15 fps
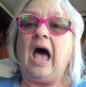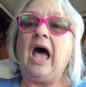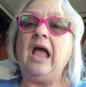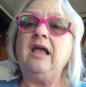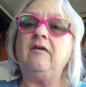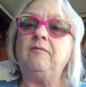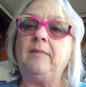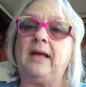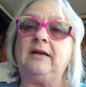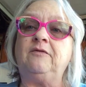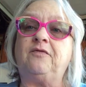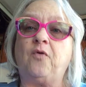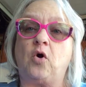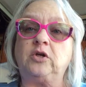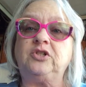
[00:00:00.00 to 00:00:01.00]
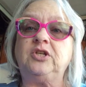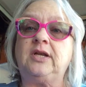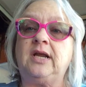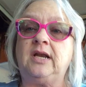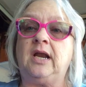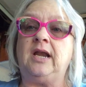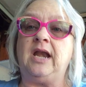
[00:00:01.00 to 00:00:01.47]
I have been
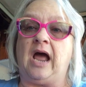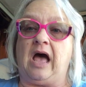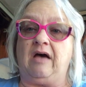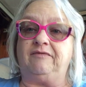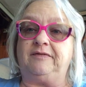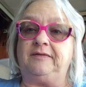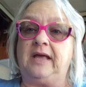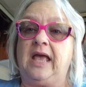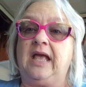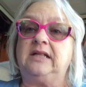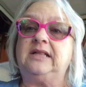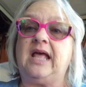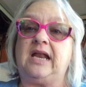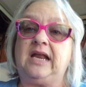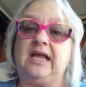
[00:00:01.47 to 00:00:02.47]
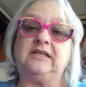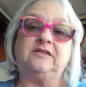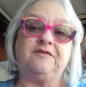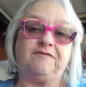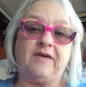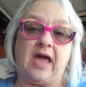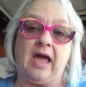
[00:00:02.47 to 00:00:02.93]
fortunate enough that
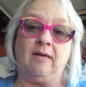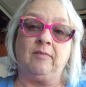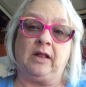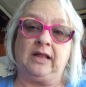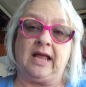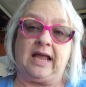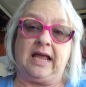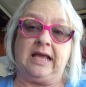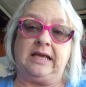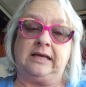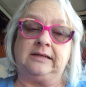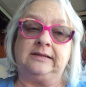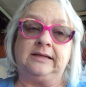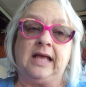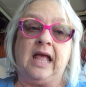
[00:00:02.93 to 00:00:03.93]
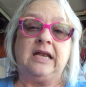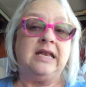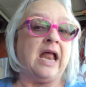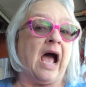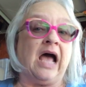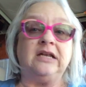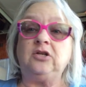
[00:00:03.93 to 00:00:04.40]
his family,
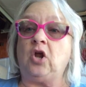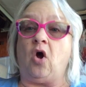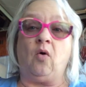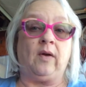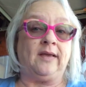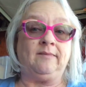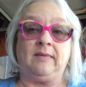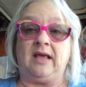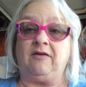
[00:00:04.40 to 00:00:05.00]
not knowing